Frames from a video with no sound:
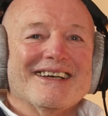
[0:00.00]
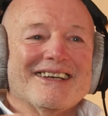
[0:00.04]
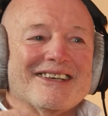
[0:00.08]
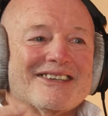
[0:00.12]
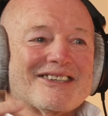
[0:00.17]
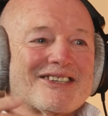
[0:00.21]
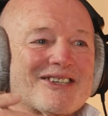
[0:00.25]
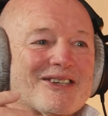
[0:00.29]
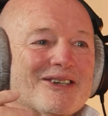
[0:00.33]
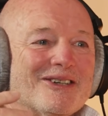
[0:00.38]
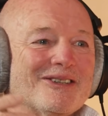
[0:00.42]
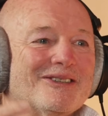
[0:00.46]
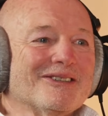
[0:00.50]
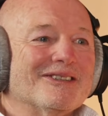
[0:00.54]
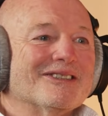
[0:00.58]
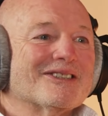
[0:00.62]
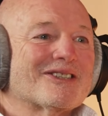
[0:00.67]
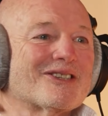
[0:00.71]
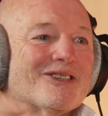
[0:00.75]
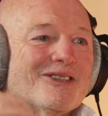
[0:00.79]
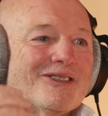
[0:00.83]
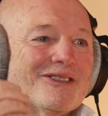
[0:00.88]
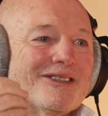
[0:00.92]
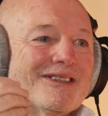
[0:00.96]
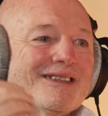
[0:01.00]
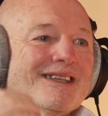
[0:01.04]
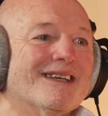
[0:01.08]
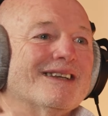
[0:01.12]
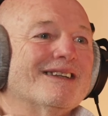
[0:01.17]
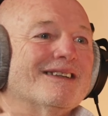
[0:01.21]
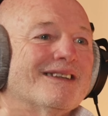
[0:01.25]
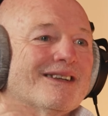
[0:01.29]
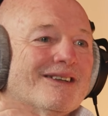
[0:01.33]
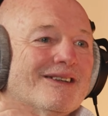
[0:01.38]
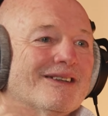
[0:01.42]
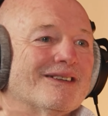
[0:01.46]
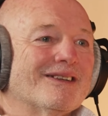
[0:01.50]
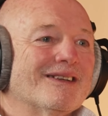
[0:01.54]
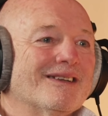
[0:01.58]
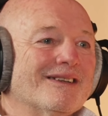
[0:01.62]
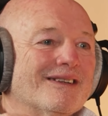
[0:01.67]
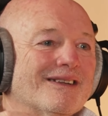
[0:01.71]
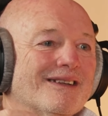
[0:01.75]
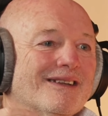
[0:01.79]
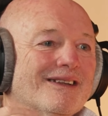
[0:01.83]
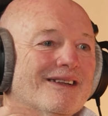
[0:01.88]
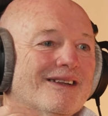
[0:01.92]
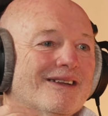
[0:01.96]
So
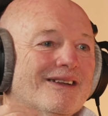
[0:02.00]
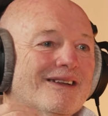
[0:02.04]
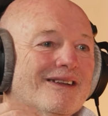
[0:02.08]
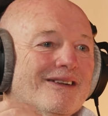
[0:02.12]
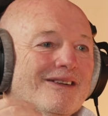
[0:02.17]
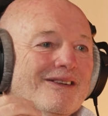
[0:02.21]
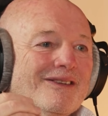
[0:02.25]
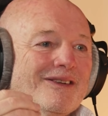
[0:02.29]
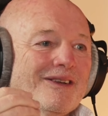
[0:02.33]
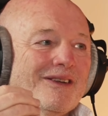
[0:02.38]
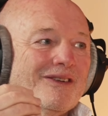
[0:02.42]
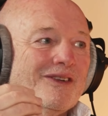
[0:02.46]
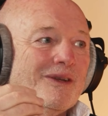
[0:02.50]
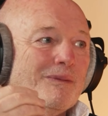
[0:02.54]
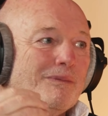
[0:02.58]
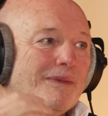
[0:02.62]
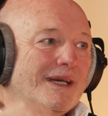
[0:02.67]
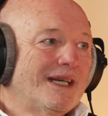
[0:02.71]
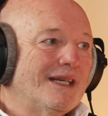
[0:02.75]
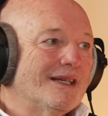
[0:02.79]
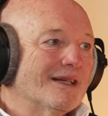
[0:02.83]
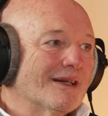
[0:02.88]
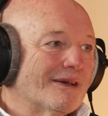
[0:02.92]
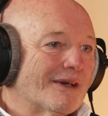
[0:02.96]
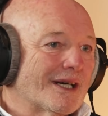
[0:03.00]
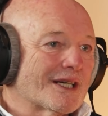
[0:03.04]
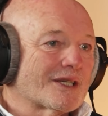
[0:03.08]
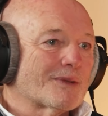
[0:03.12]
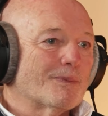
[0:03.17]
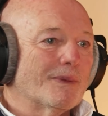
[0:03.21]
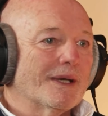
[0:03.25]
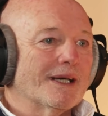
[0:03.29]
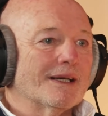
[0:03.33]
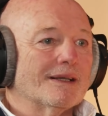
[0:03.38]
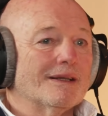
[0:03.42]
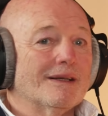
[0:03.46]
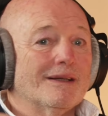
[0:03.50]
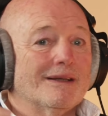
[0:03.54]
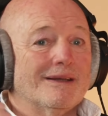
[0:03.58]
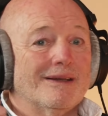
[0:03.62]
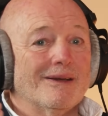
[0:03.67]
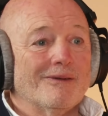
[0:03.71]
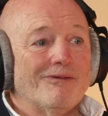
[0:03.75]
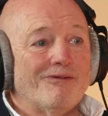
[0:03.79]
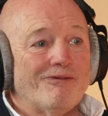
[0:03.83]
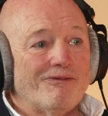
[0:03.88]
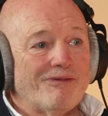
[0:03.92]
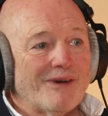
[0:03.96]
the media aspect,
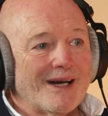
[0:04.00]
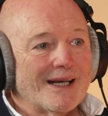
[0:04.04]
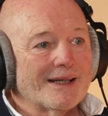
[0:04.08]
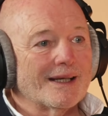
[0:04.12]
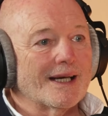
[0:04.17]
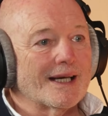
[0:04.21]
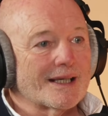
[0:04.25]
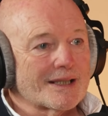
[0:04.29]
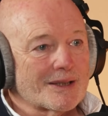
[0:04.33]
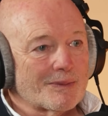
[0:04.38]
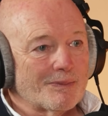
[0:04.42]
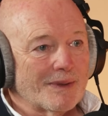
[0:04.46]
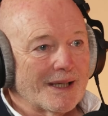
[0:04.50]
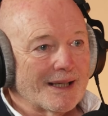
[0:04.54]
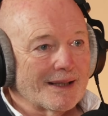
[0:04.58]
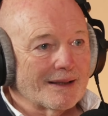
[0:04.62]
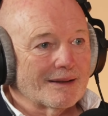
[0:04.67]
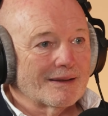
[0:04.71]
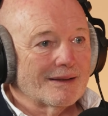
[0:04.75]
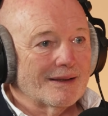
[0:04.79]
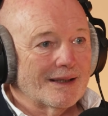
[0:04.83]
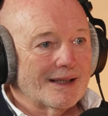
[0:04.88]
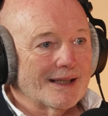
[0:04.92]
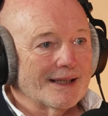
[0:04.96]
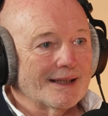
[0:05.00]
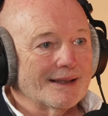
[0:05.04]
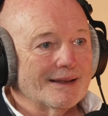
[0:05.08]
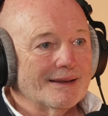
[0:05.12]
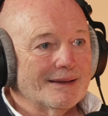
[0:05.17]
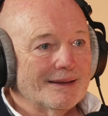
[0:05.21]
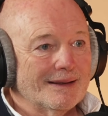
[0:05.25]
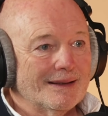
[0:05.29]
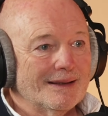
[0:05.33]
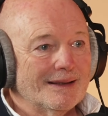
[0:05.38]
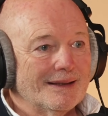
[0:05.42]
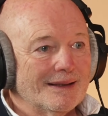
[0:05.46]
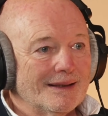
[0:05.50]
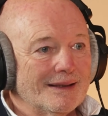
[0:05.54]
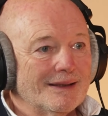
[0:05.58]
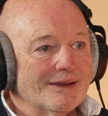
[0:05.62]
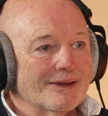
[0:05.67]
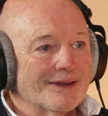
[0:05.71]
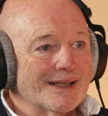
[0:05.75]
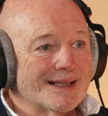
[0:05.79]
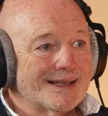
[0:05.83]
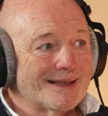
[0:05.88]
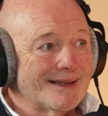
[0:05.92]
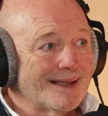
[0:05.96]
the fan aspect,
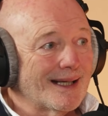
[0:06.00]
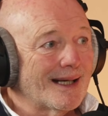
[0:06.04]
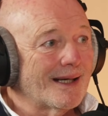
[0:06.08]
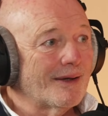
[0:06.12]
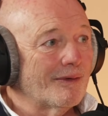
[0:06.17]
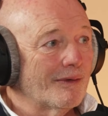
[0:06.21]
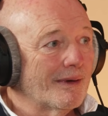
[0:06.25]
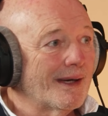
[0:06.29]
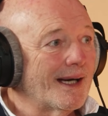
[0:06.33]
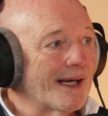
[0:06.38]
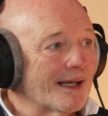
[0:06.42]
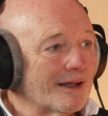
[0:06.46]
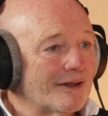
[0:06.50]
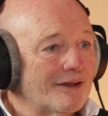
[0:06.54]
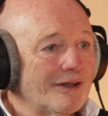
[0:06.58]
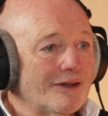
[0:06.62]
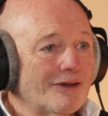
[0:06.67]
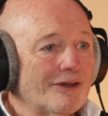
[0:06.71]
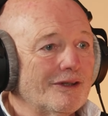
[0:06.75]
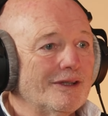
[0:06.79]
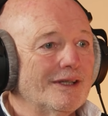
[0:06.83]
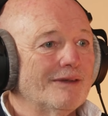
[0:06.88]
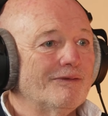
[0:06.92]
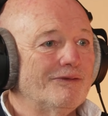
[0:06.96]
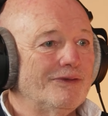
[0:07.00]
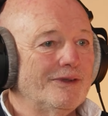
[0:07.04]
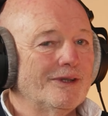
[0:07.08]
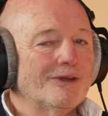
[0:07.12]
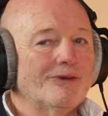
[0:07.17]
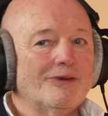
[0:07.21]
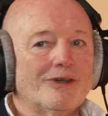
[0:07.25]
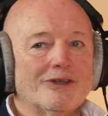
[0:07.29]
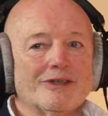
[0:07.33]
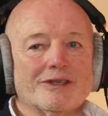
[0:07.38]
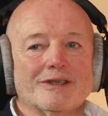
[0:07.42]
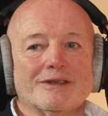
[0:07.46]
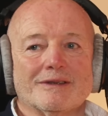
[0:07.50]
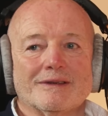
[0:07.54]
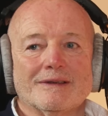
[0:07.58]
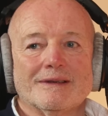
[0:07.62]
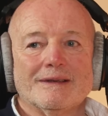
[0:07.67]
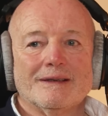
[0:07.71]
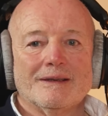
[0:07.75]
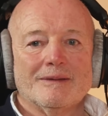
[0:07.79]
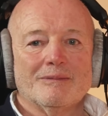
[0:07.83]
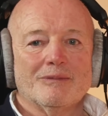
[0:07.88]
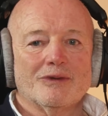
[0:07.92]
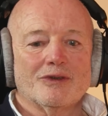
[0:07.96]
it's direct. If you're on
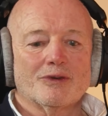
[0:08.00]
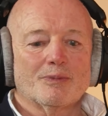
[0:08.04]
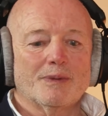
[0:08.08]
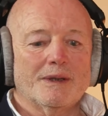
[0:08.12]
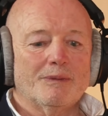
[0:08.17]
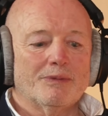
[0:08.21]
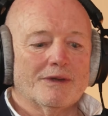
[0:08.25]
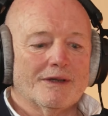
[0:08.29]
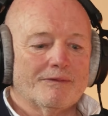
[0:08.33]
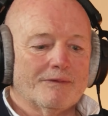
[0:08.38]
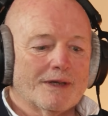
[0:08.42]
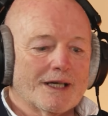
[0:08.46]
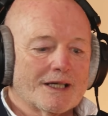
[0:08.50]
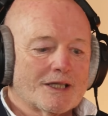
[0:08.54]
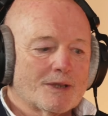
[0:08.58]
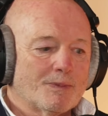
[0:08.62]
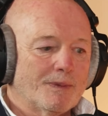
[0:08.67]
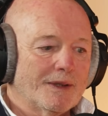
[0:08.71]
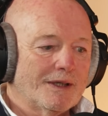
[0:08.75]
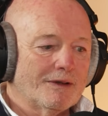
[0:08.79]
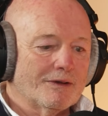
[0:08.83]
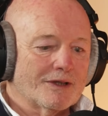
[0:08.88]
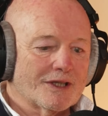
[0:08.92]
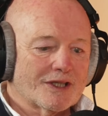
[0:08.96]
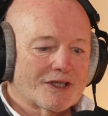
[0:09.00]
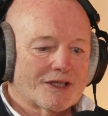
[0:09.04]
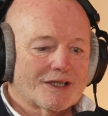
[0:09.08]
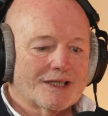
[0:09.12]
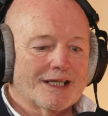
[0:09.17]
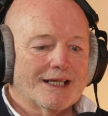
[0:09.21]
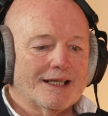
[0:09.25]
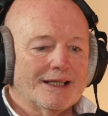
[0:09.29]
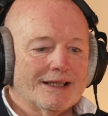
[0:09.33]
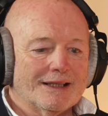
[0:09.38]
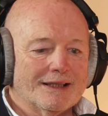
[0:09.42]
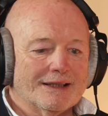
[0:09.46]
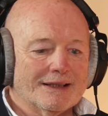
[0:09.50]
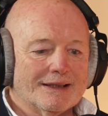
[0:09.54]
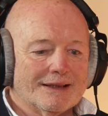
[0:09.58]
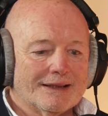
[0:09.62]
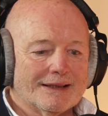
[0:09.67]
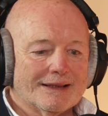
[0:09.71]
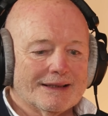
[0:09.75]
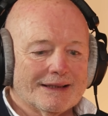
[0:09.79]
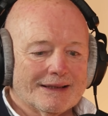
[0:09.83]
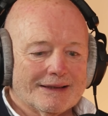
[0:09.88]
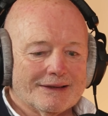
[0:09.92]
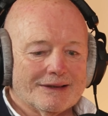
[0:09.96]
most people haven't experienced sitting,
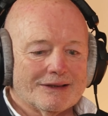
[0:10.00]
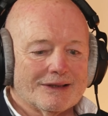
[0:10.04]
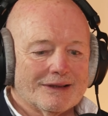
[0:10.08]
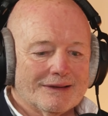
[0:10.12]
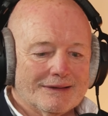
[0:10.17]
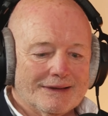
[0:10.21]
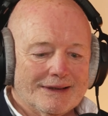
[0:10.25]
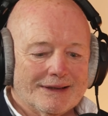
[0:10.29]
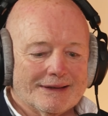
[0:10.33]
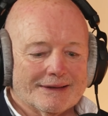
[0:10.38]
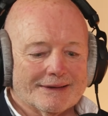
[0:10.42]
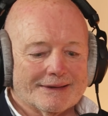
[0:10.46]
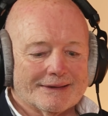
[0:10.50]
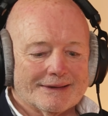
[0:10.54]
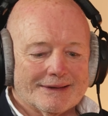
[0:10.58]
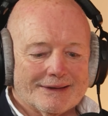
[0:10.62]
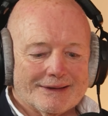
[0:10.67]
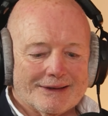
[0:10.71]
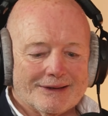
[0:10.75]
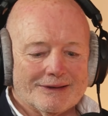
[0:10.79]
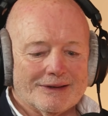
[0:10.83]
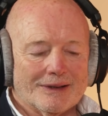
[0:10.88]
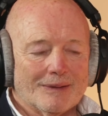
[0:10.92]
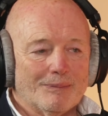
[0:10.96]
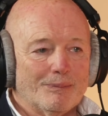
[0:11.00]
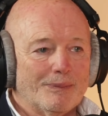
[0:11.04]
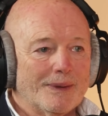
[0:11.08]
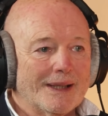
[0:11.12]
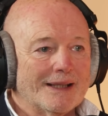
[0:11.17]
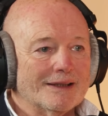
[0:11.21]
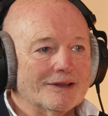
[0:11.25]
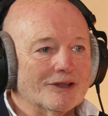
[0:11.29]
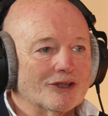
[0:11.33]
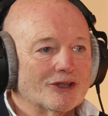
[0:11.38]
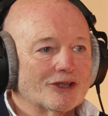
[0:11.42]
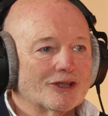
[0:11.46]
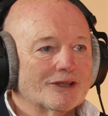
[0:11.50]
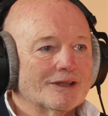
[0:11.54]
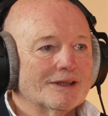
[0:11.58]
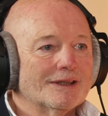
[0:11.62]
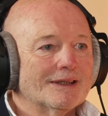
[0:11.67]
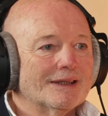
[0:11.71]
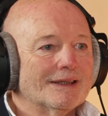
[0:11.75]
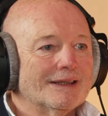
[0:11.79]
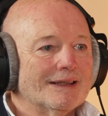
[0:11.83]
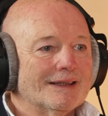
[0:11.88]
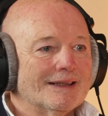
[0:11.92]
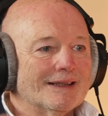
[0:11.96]
on the bench
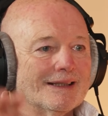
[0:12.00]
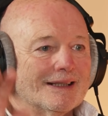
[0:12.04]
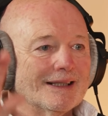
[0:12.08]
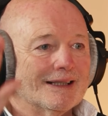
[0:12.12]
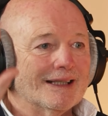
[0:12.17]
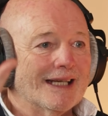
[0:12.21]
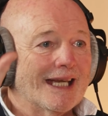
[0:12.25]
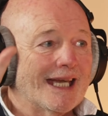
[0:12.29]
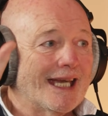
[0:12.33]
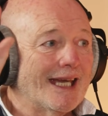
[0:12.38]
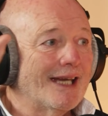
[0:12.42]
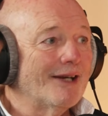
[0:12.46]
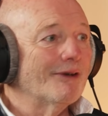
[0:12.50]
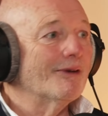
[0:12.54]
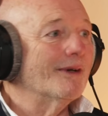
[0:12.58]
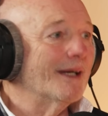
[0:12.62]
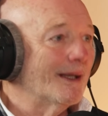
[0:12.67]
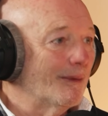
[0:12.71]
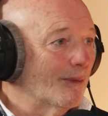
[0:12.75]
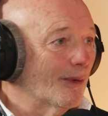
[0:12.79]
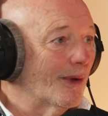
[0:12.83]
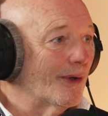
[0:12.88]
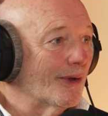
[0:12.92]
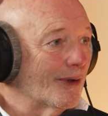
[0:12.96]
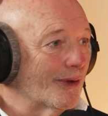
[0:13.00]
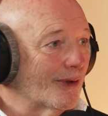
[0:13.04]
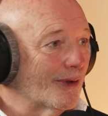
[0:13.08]
and hearing what